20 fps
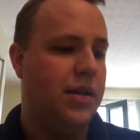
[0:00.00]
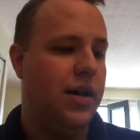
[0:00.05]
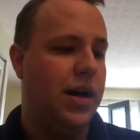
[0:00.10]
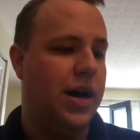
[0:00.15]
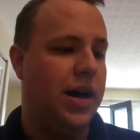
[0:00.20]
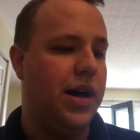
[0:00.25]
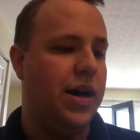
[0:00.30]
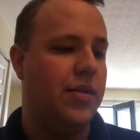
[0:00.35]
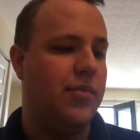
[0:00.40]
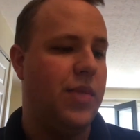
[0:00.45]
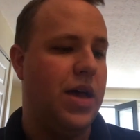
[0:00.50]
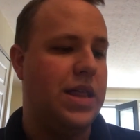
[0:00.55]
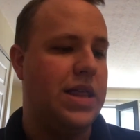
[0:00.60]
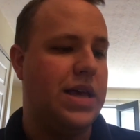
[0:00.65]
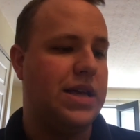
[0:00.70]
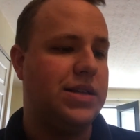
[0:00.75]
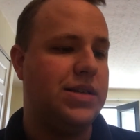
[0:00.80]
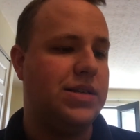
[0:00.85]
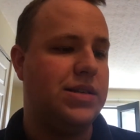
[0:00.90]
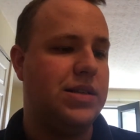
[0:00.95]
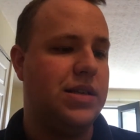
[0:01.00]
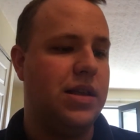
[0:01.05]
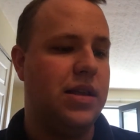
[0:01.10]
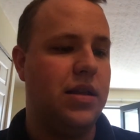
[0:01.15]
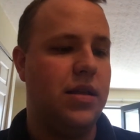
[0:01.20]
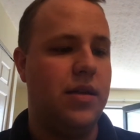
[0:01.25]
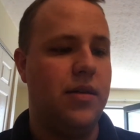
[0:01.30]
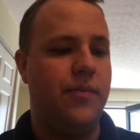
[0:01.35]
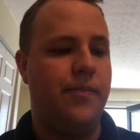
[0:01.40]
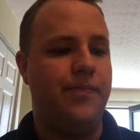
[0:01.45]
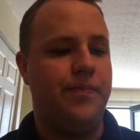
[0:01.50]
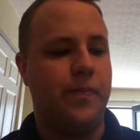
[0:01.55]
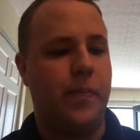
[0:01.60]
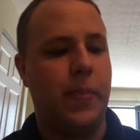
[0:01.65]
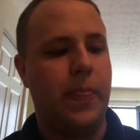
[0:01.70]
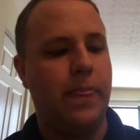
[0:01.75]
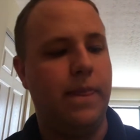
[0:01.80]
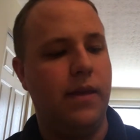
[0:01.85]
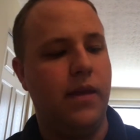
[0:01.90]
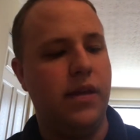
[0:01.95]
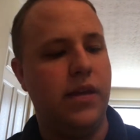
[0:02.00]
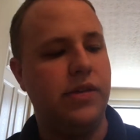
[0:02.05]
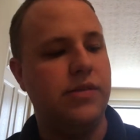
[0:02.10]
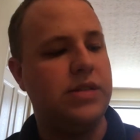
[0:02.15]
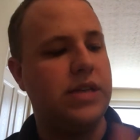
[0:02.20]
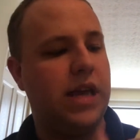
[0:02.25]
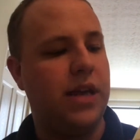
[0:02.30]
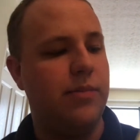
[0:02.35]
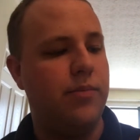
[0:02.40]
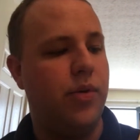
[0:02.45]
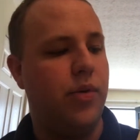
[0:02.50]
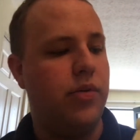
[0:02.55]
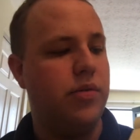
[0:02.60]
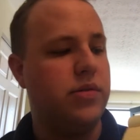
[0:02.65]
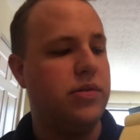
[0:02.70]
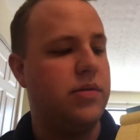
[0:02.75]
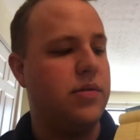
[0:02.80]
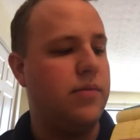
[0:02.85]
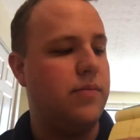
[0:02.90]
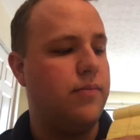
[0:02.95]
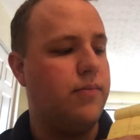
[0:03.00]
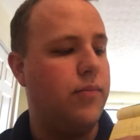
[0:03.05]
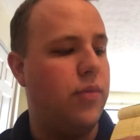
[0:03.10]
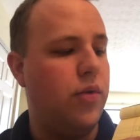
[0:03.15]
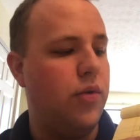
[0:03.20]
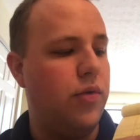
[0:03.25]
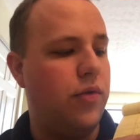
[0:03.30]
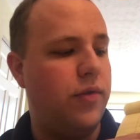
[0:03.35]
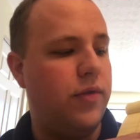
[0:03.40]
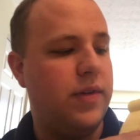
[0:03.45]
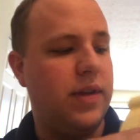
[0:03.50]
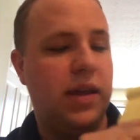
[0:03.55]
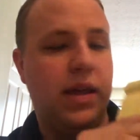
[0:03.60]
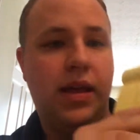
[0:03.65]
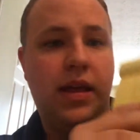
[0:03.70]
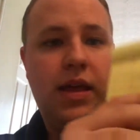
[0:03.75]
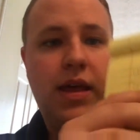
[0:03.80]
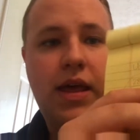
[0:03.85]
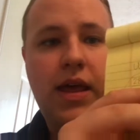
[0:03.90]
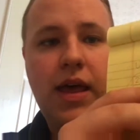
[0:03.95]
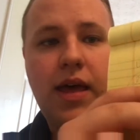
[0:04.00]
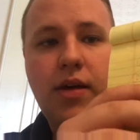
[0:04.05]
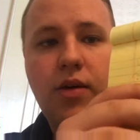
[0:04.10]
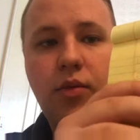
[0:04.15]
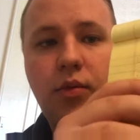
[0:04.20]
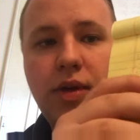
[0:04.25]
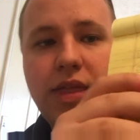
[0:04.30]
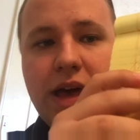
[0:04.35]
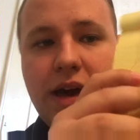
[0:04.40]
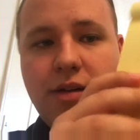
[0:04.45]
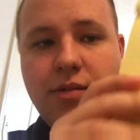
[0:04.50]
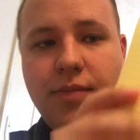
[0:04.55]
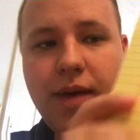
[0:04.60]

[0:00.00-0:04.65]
and that's Usain Bolt moved without